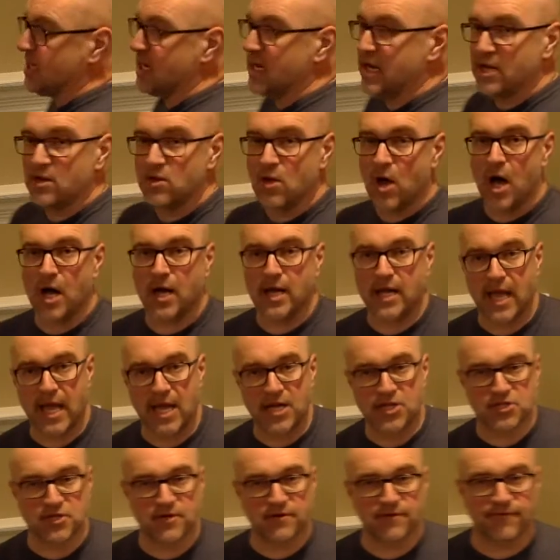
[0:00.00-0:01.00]
and
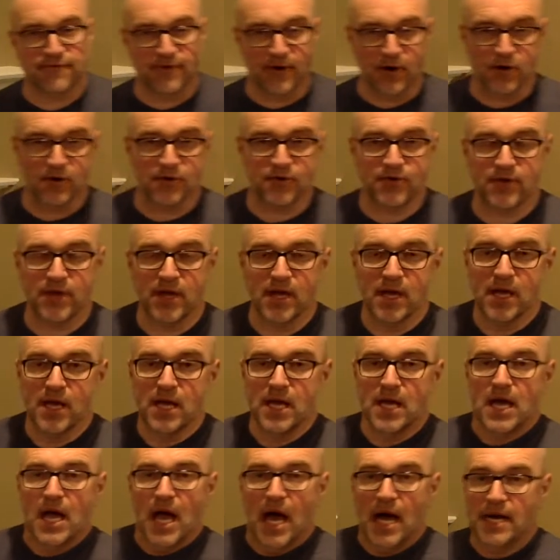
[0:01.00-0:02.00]
elongation first.
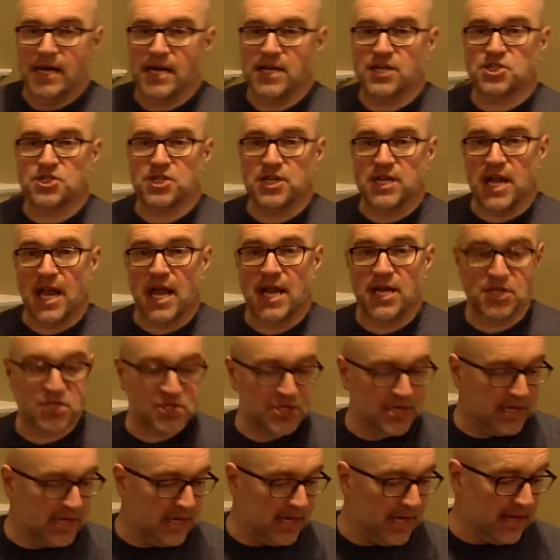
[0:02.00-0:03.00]

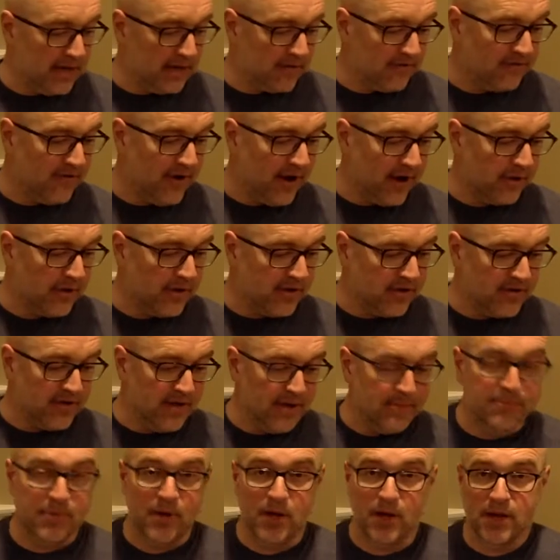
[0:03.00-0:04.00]
Initiation is very
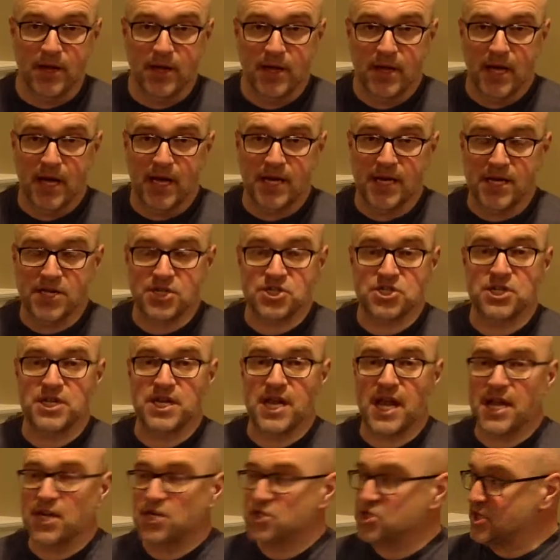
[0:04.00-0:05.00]
simple.
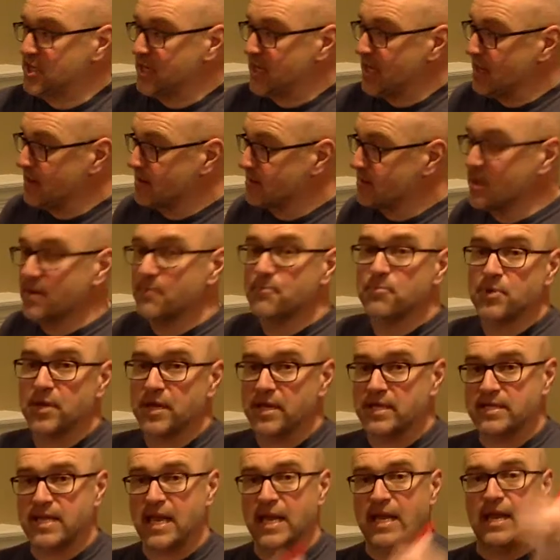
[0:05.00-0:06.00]
Initiation is
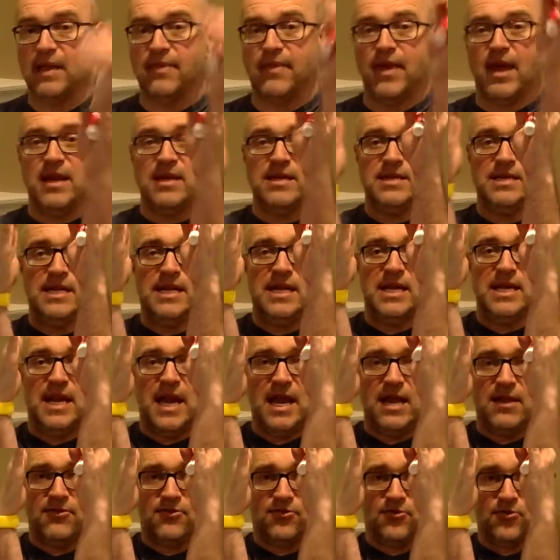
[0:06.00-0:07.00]
simply taking that
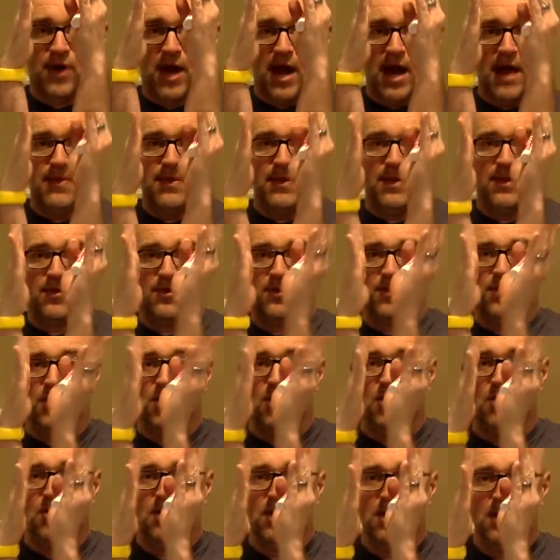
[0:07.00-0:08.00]
DNA strand that's,
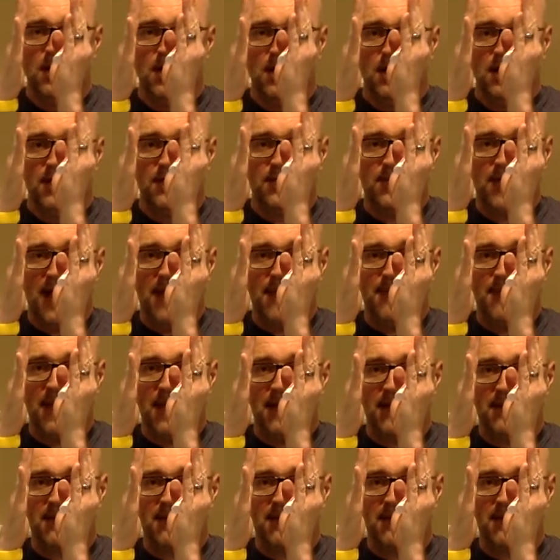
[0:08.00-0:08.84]
side by